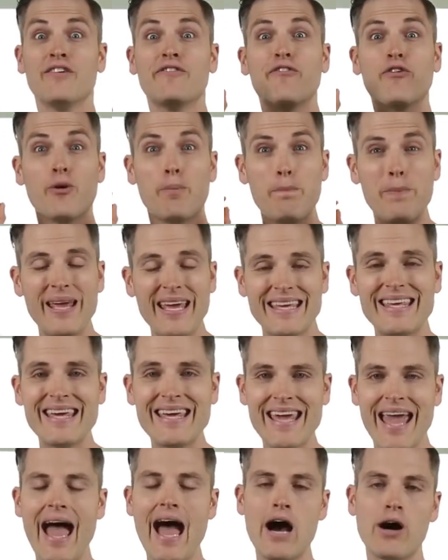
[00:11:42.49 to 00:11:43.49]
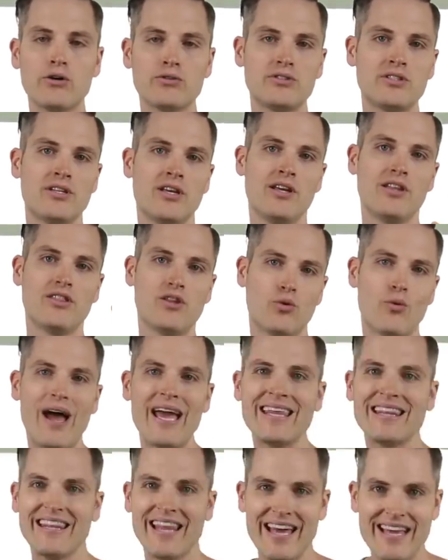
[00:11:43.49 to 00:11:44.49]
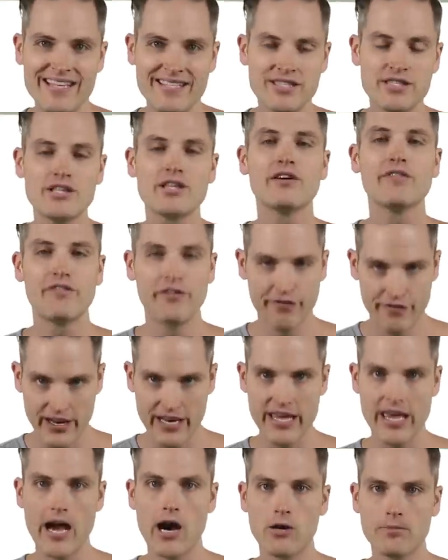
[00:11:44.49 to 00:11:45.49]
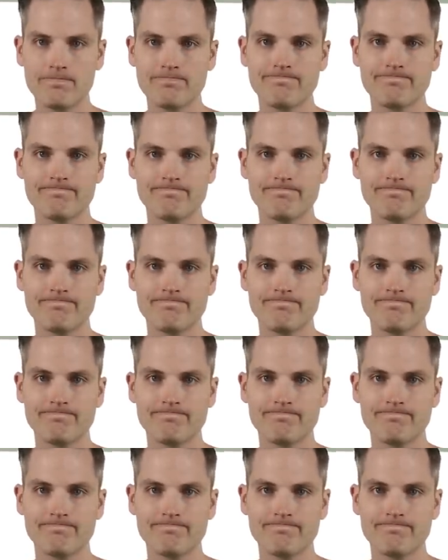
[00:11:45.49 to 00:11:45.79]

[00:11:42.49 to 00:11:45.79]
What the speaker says: for picking out the right lens for video.